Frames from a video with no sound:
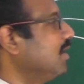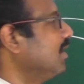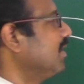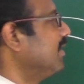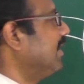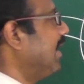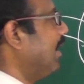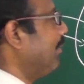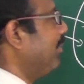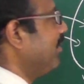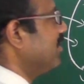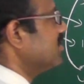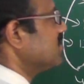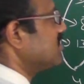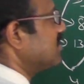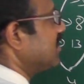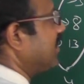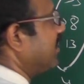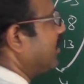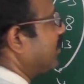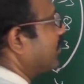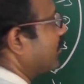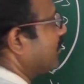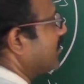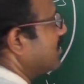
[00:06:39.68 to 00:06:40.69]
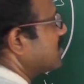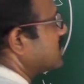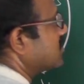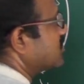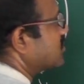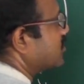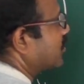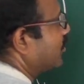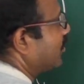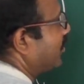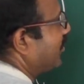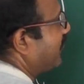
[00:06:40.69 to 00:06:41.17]
That means to this
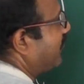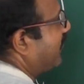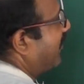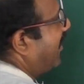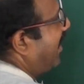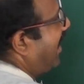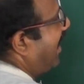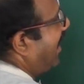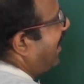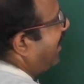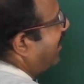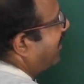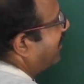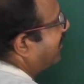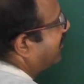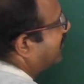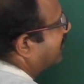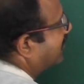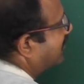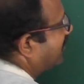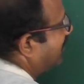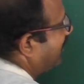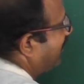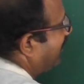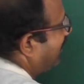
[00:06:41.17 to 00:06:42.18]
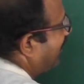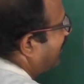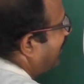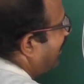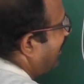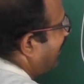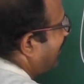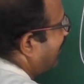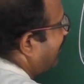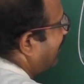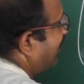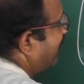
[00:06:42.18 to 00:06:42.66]
2, if I add 3,
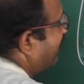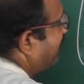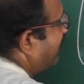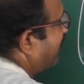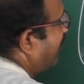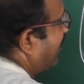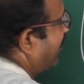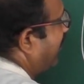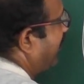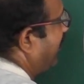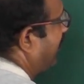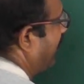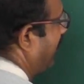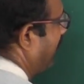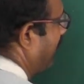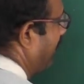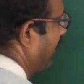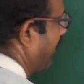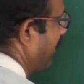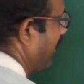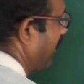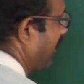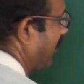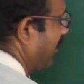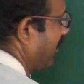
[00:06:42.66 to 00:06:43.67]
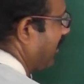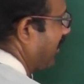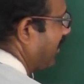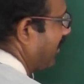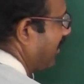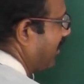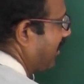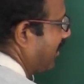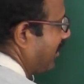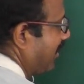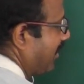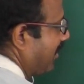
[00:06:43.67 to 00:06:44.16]
I'll get 5.
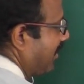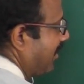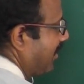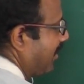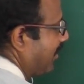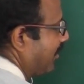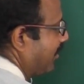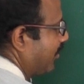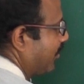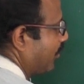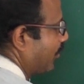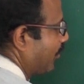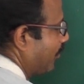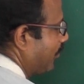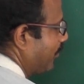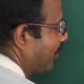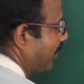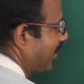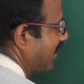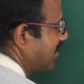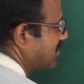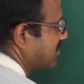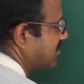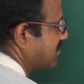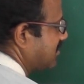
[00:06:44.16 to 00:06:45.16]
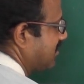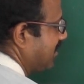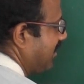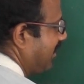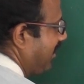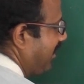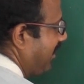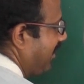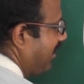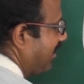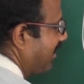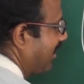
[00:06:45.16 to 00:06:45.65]
2 plus
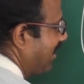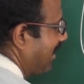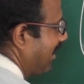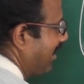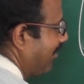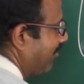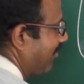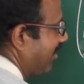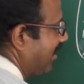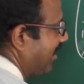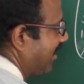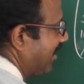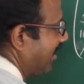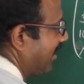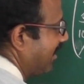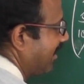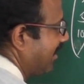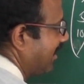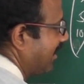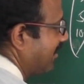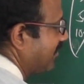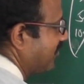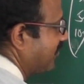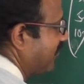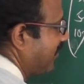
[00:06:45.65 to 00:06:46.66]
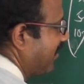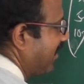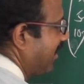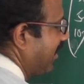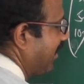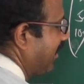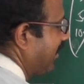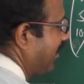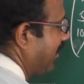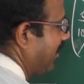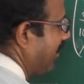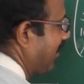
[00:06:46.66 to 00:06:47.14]
3, I'm getting it as
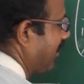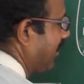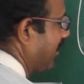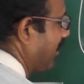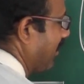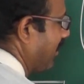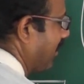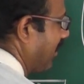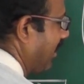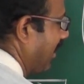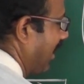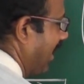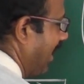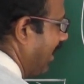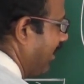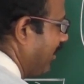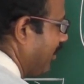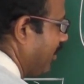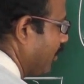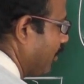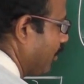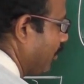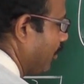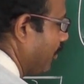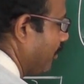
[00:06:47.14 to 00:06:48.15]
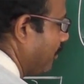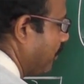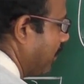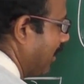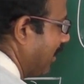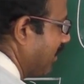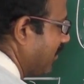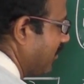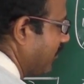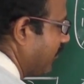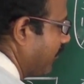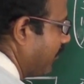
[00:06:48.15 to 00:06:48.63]
5. And 2
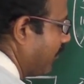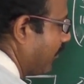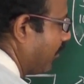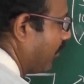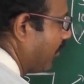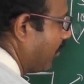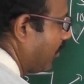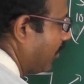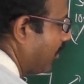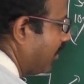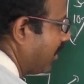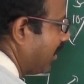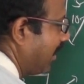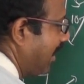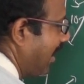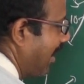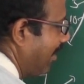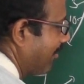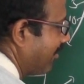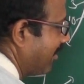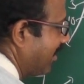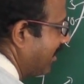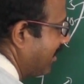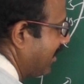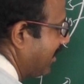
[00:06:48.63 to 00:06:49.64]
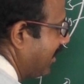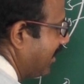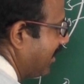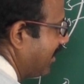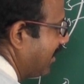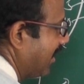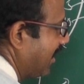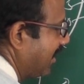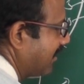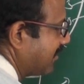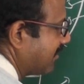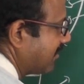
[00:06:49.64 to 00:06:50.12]
plus 4, I'm getting it
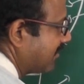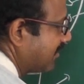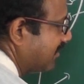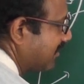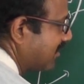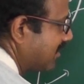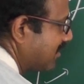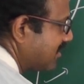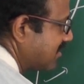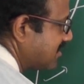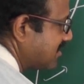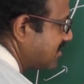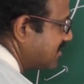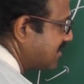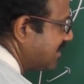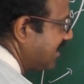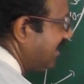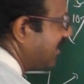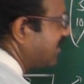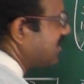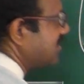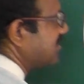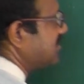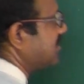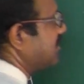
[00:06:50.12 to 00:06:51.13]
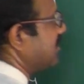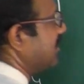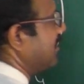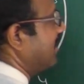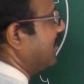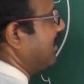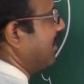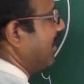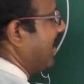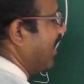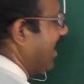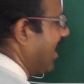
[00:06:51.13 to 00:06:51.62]
as 6.
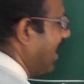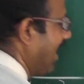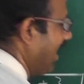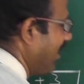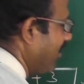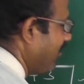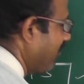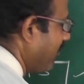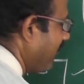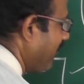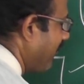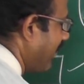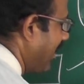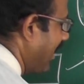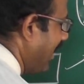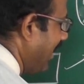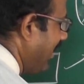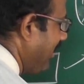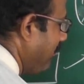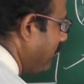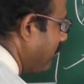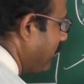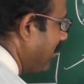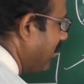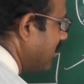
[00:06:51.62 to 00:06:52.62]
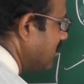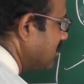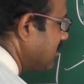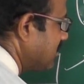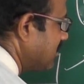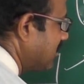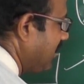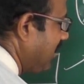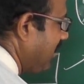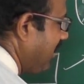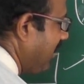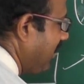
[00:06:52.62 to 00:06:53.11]
And 5 plus
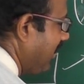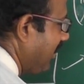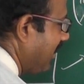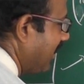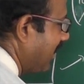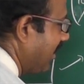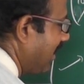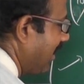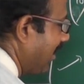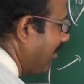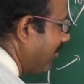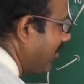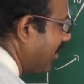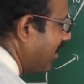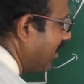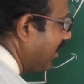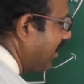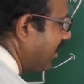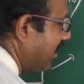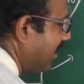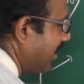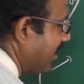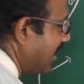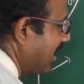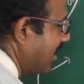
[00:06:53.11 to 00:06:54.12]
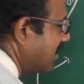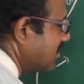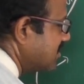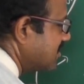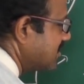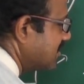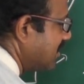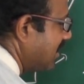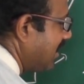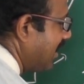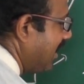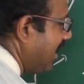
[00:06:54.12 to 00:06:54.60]
3, I'm getting it
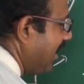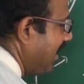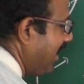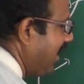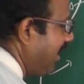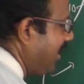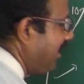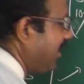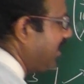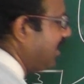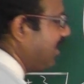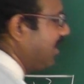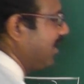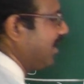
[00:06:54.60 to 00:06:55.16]
as 8.